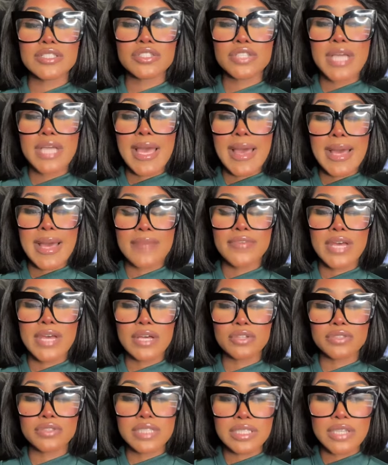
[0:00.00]
have
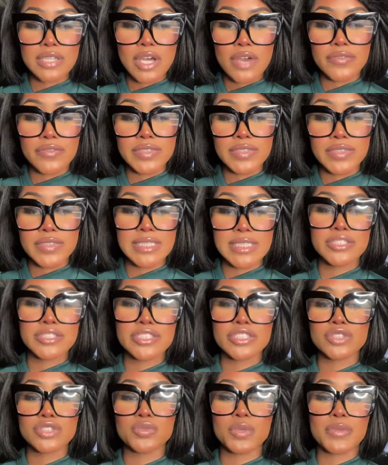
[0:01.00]
healthy
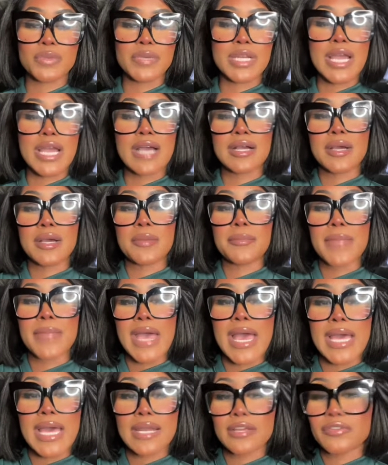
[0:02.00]
conversations where we're not
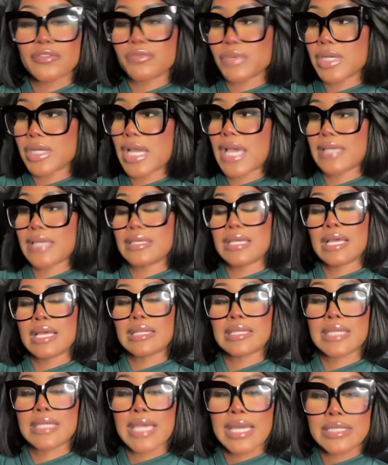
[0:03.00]
combative, we're not
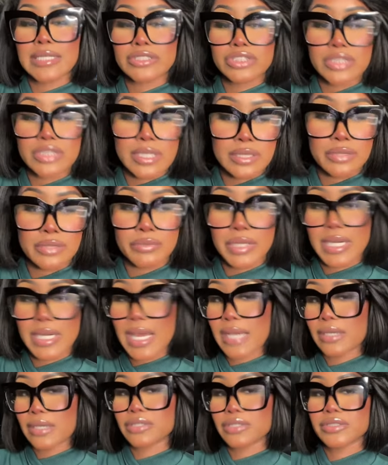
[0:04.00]
yelling at each other, we're
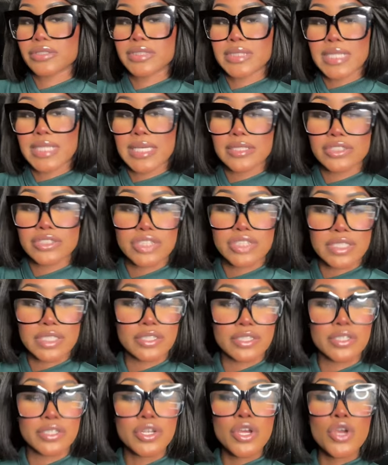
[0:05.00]
not cursing at each
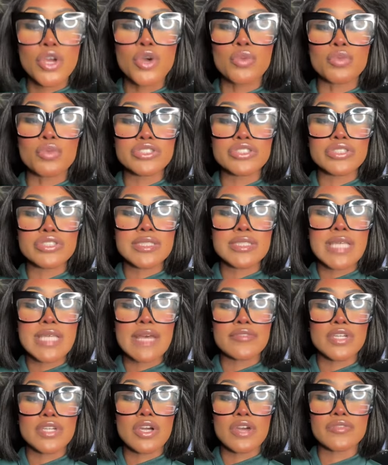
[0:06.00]
other. We're just
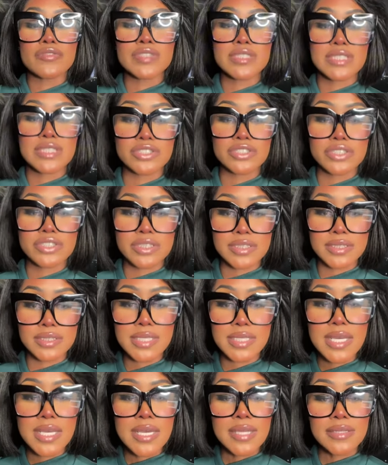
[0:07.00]
having conversations.
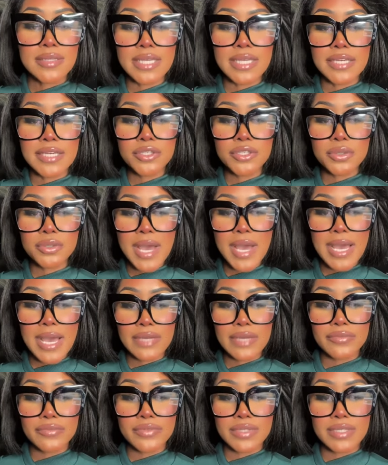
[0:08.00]
Thank you,
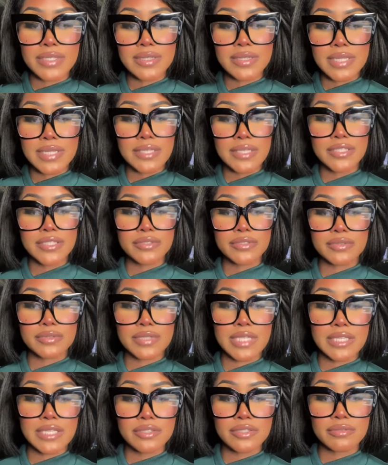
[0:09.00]
Ivy.
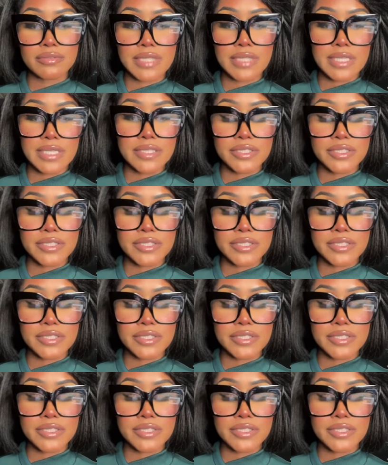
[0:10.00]
Thank